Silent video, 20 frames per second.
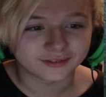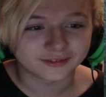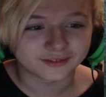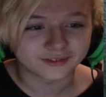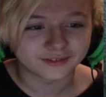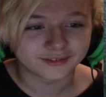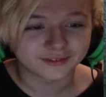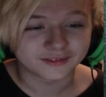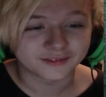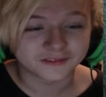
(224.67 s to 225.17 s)

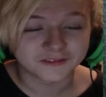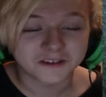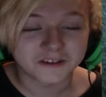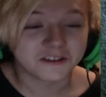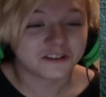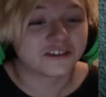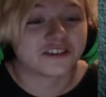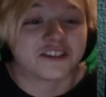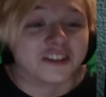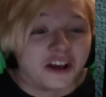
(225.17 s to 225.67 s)
I was a
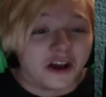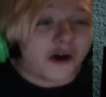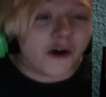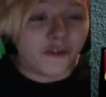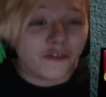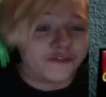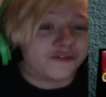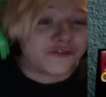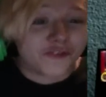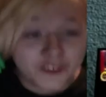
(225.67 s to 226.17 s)
so
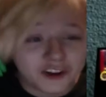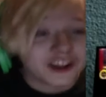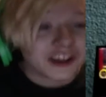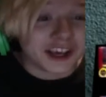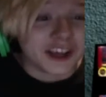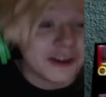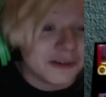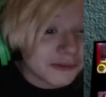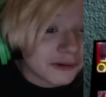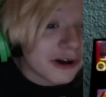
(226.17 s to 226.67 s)
fucking
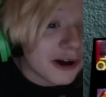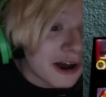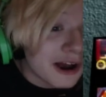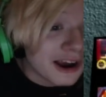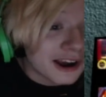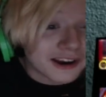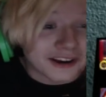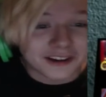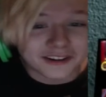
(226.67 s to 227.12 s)
human, what?